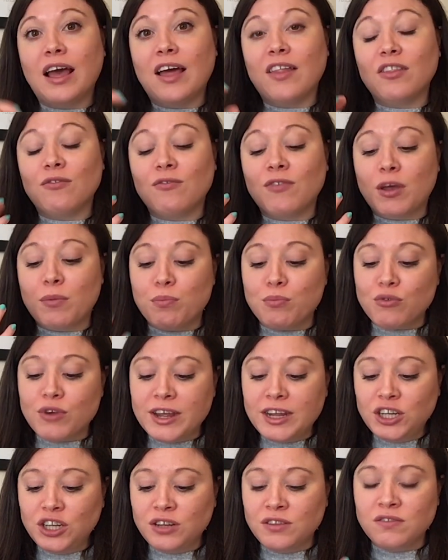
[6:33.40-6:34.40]
And the
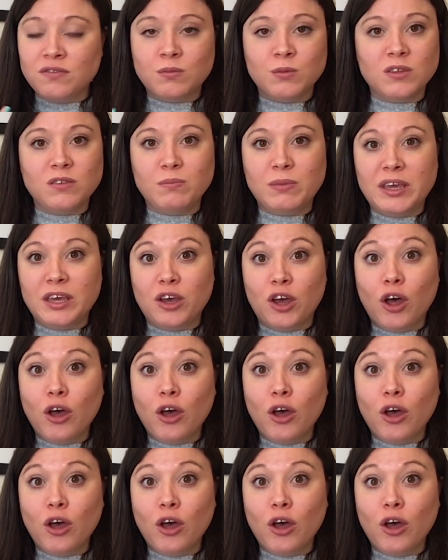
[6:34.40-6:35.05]
vibrations from the speaker